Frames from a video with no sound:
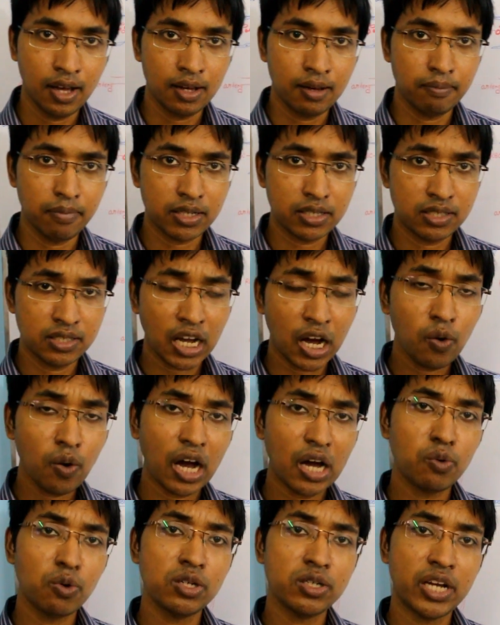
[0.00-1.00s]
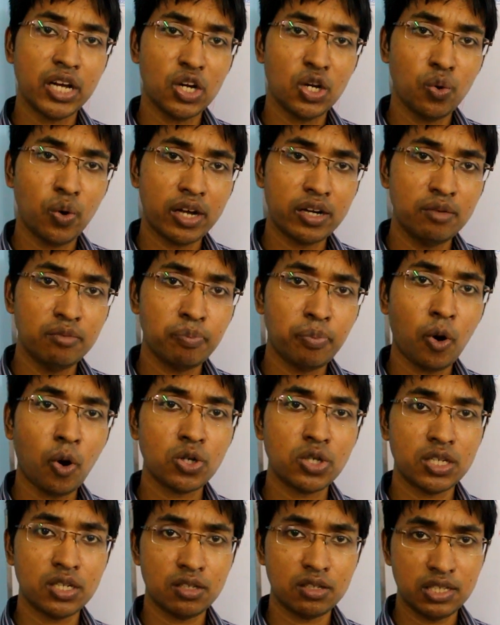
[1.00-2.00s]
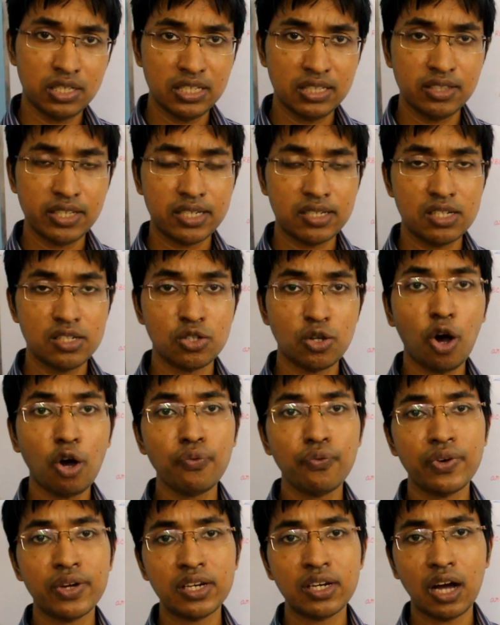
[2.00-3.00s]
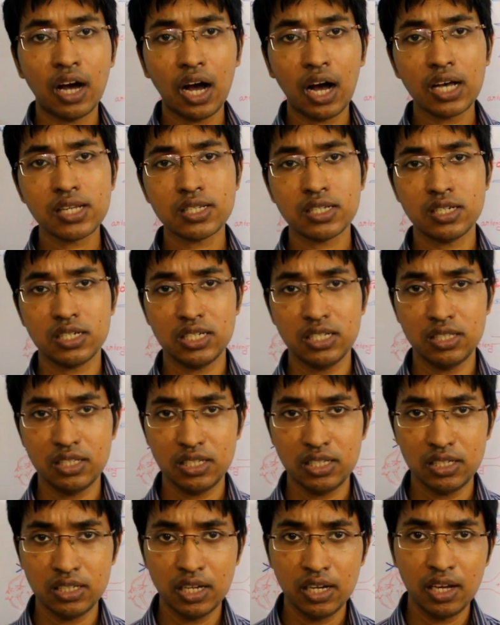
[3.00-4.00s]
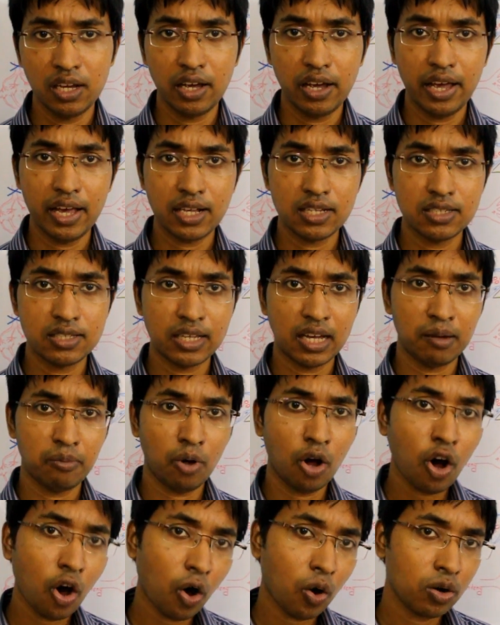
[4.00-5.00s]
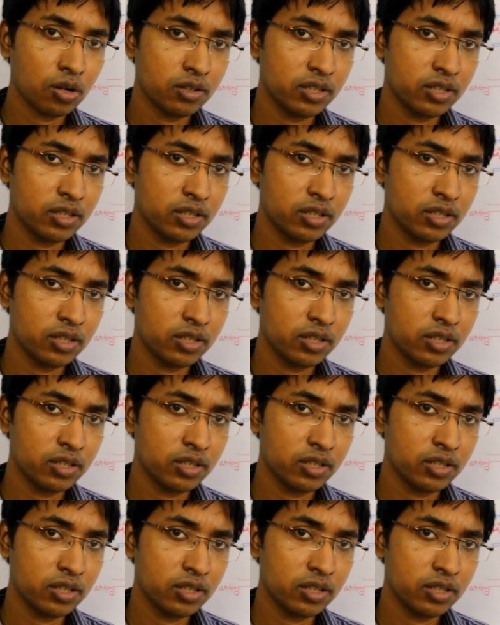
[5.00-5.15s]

But now I will tell you an important thing that is often asked in the exam hall.